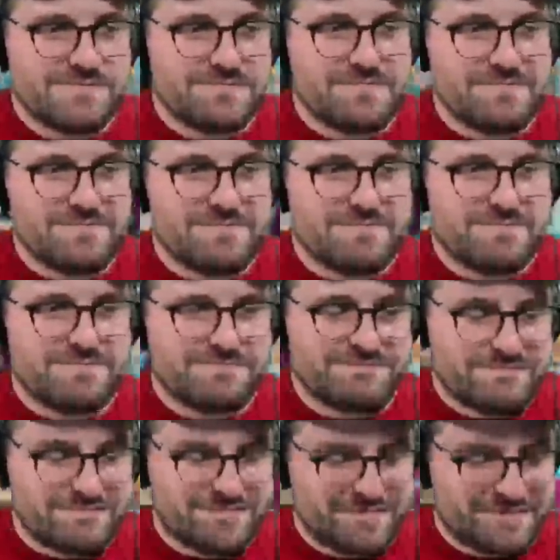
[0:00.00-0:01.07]
Still doesn't know how
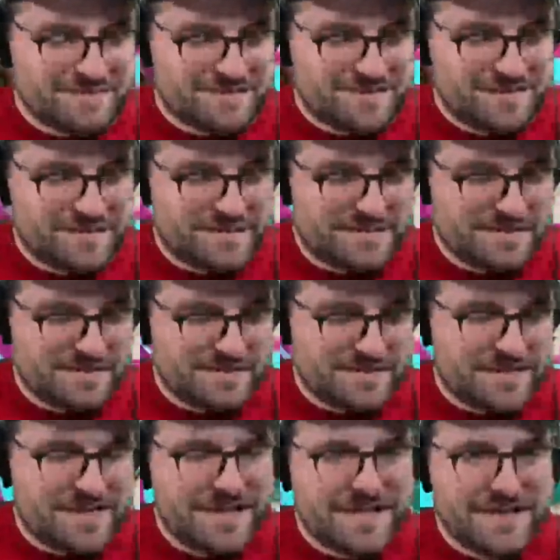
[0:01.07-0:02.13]
to open the box.
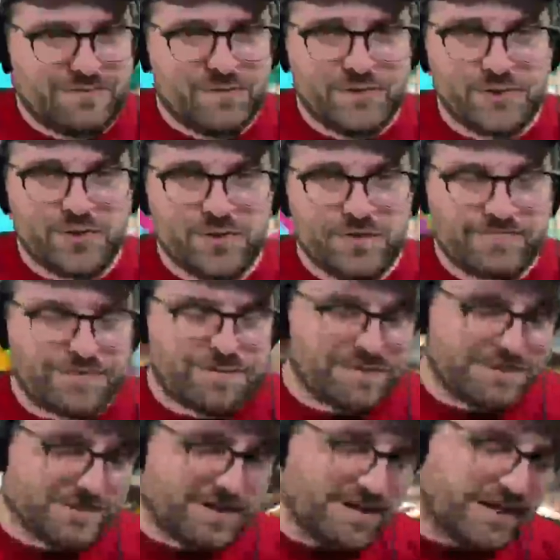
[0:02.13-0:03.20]
We're going from the
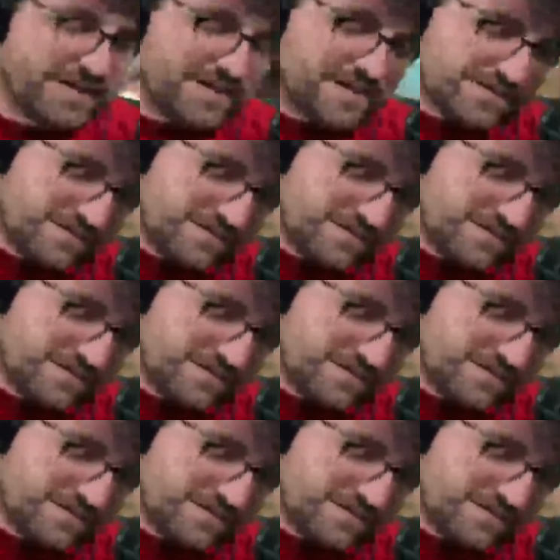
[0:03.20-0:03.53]
side.